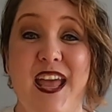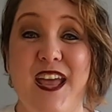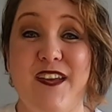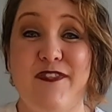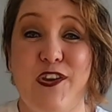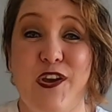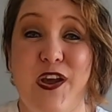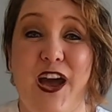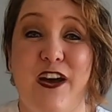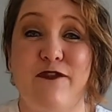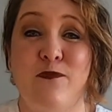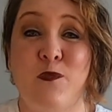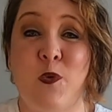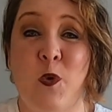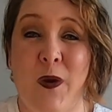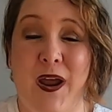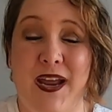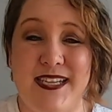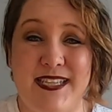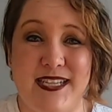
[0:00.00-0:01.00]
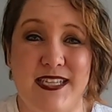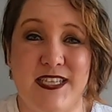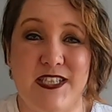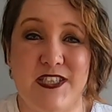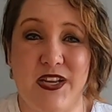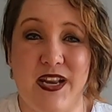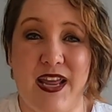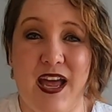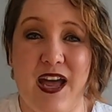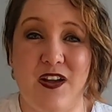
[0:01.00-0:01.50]
If you have more
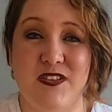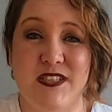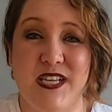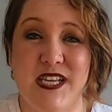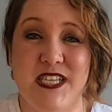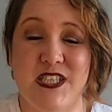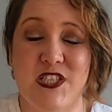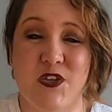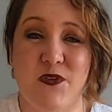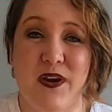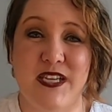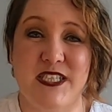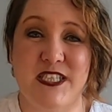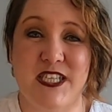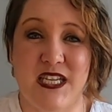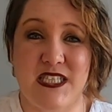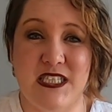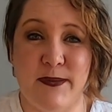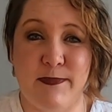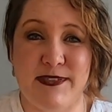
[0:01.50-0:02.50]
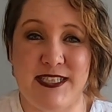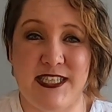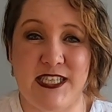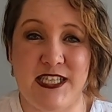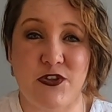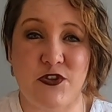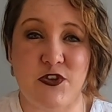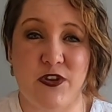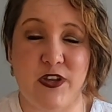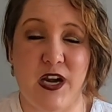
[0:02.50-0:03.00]
ideas on how to integrate
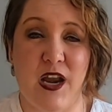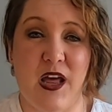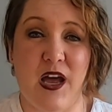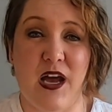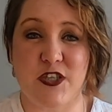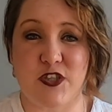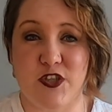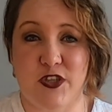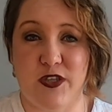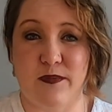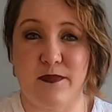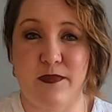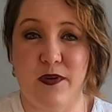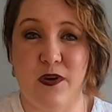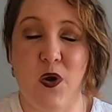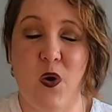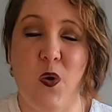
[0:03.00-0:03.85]
ChatGPT into the classroom,